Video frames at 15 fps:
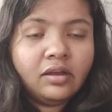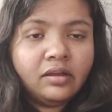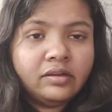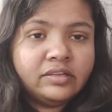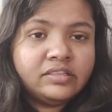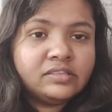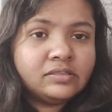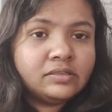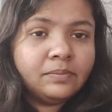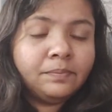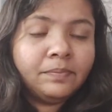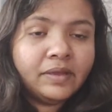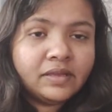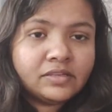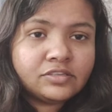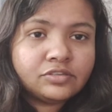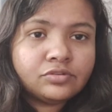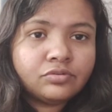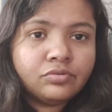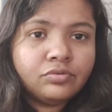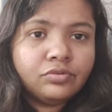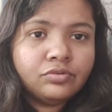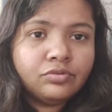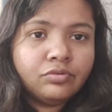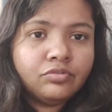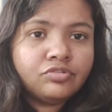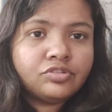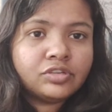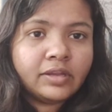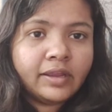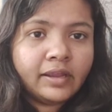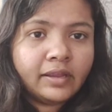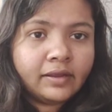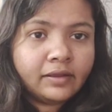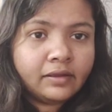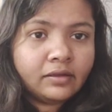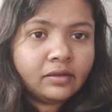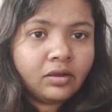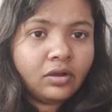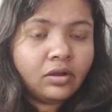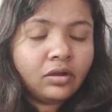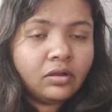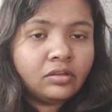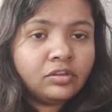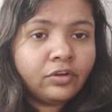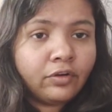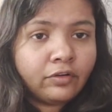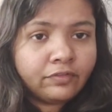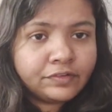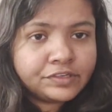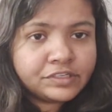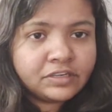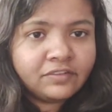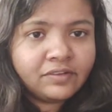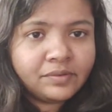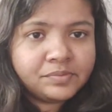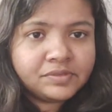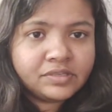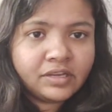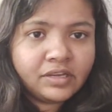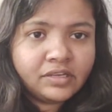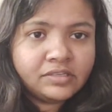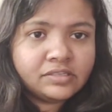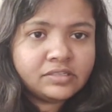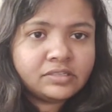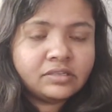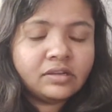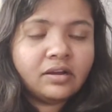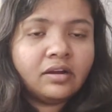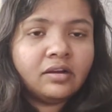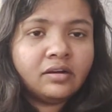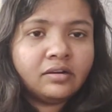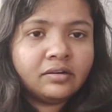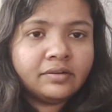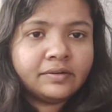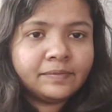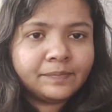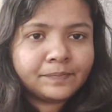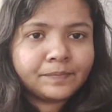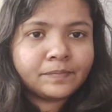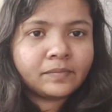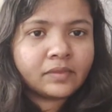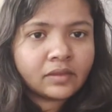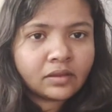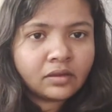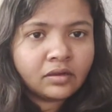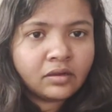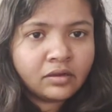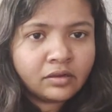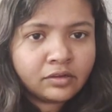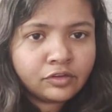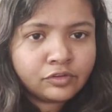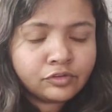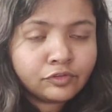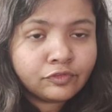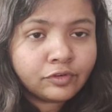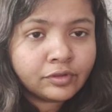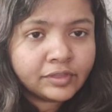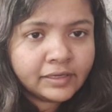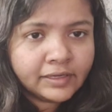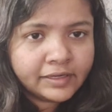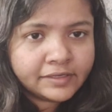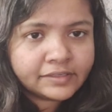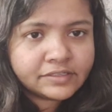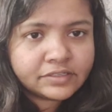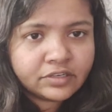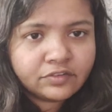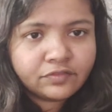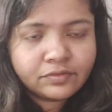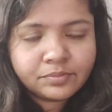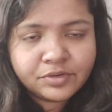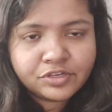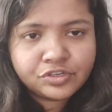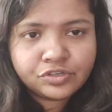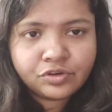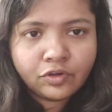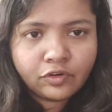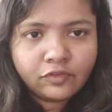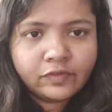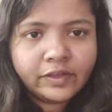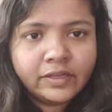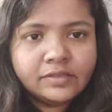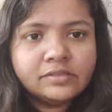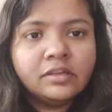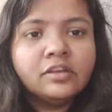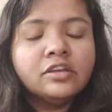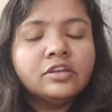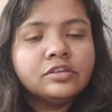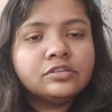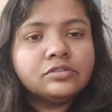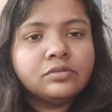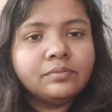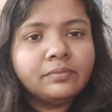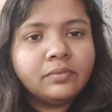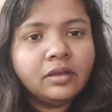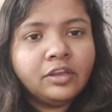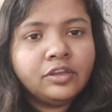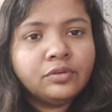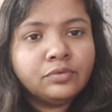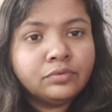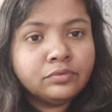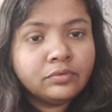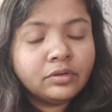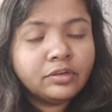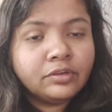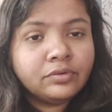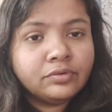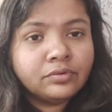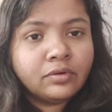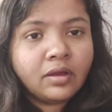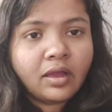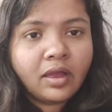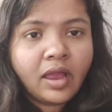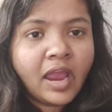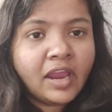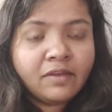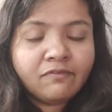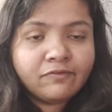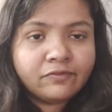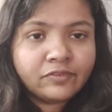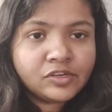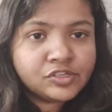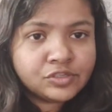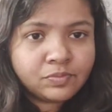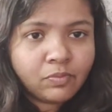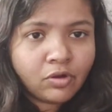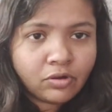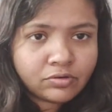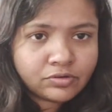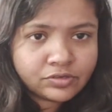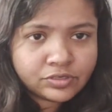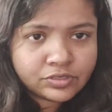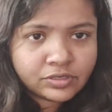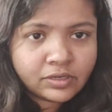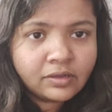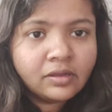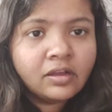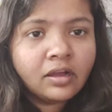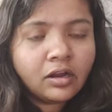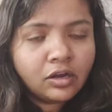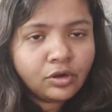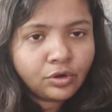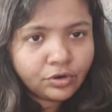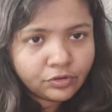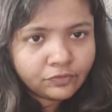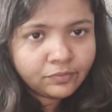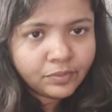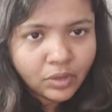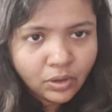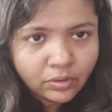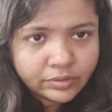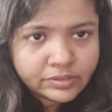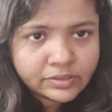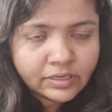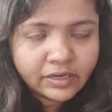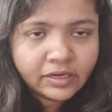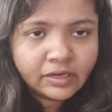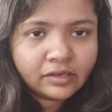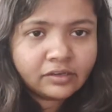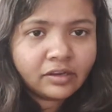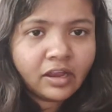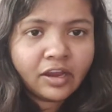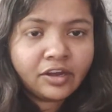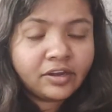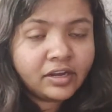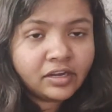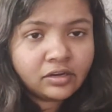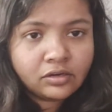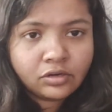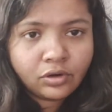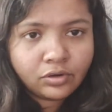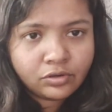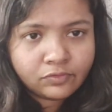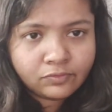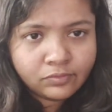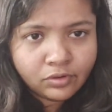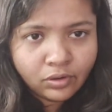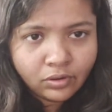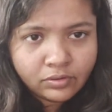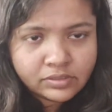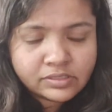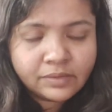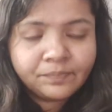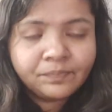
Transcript: it's the best to check the official websites for the latest information always. So I binge watched a lot of vlogs and I read a lot of blogs,